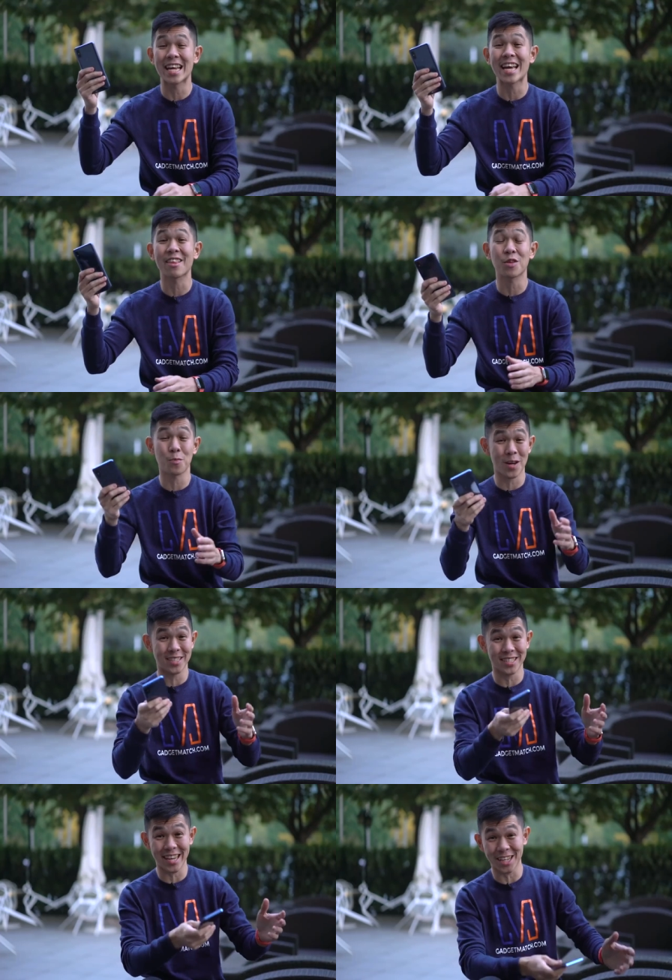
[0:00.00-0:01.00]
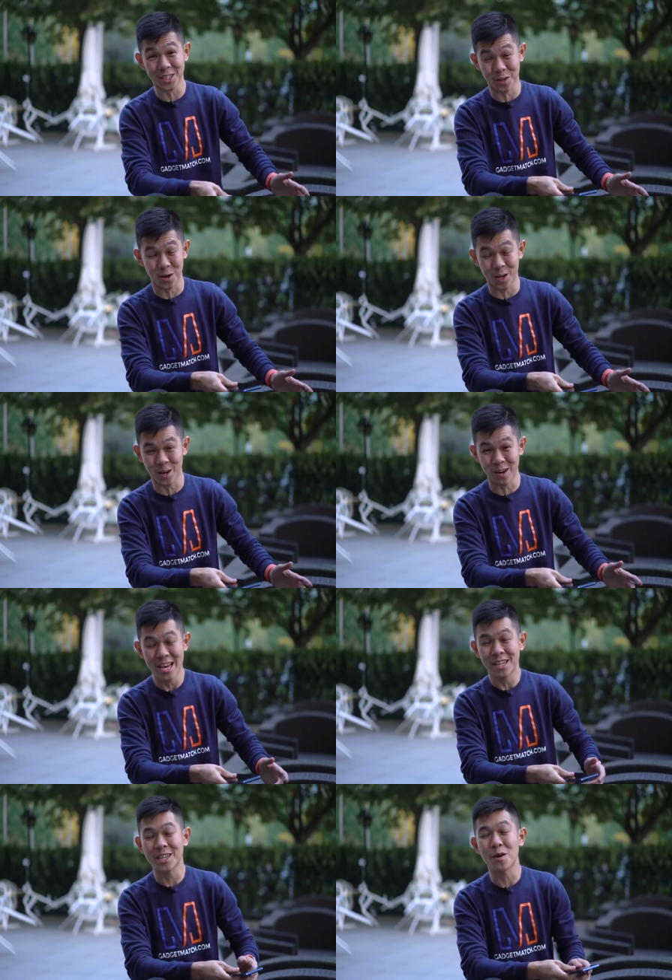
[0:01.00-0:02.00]
and at the presentation earlier,
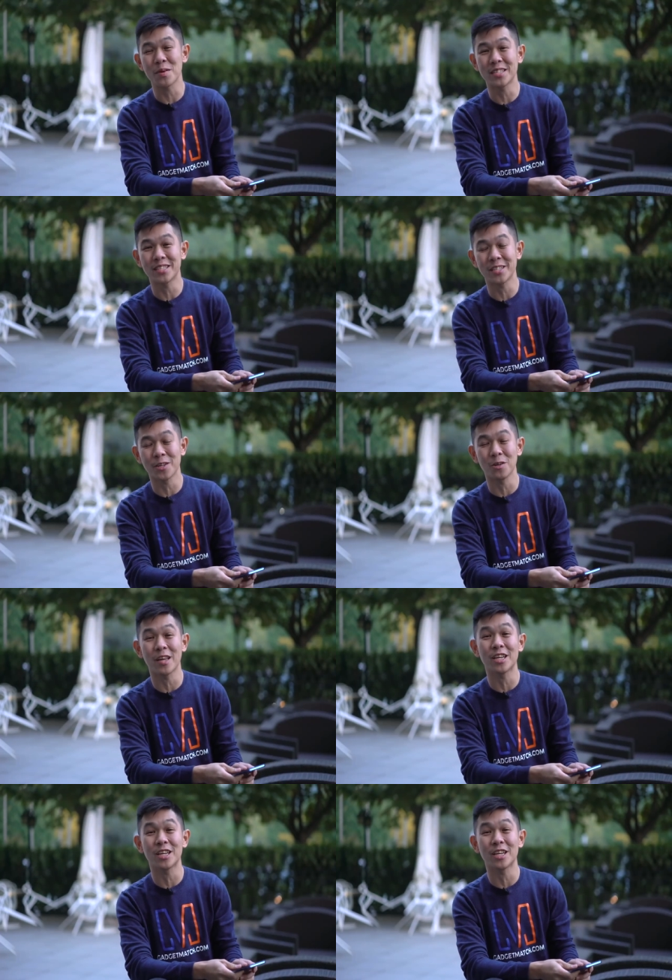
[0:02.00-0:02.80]
Xiaomi CEO